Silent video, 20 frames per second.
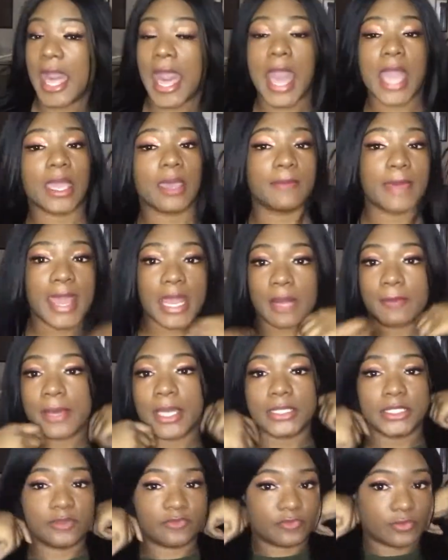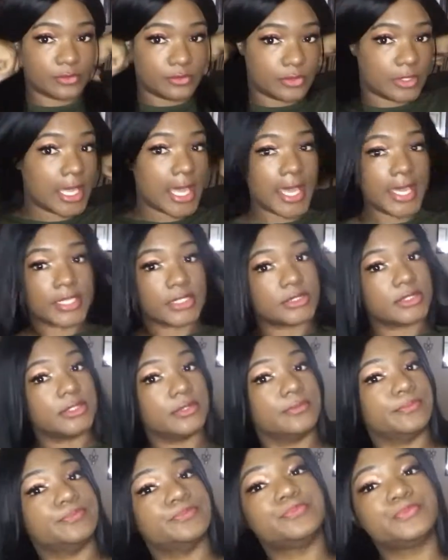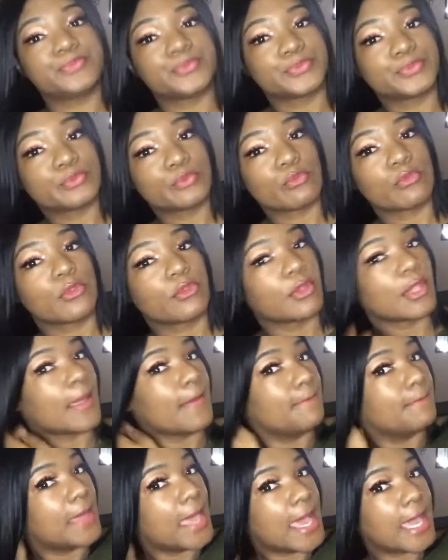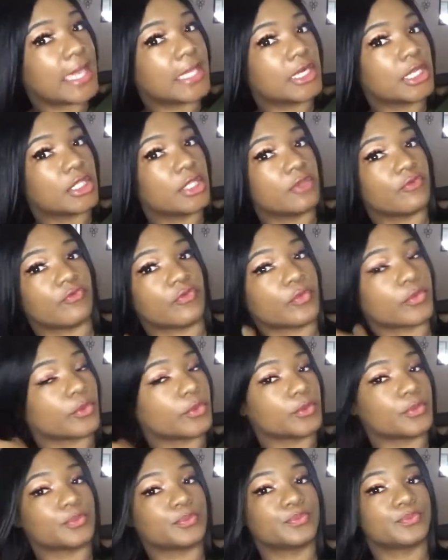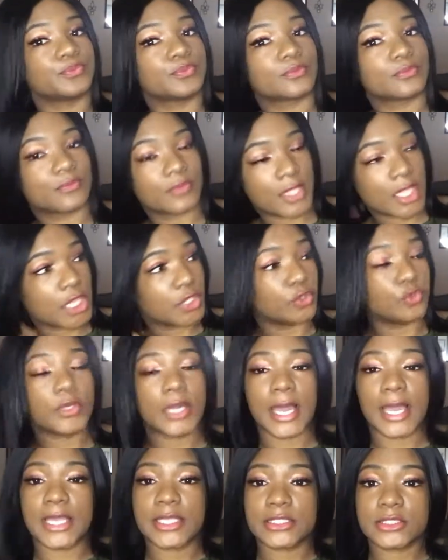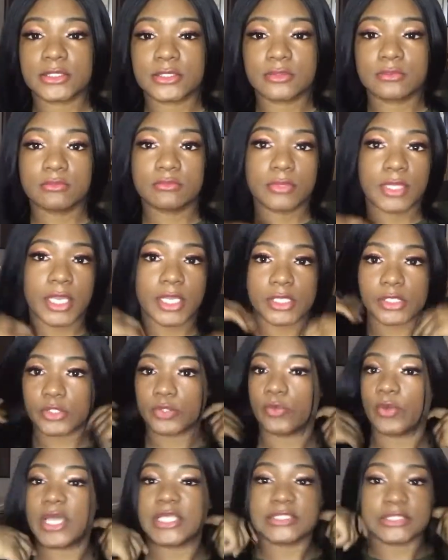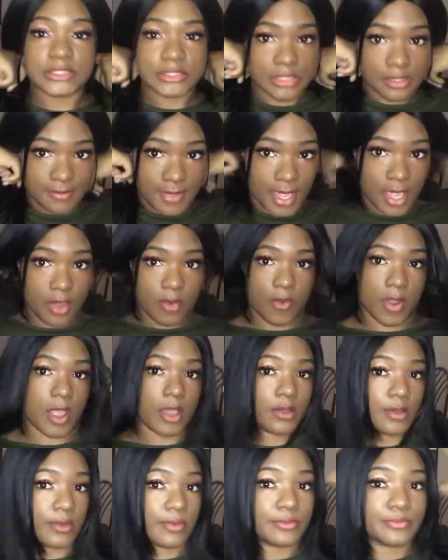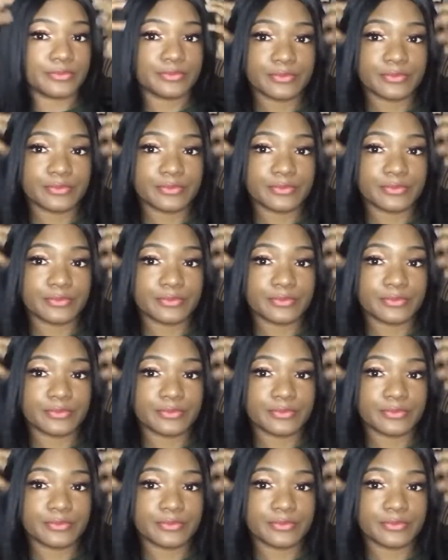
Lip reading: am back in my living room, you guys. I'm back in the living room. You guys hear the noises in the background,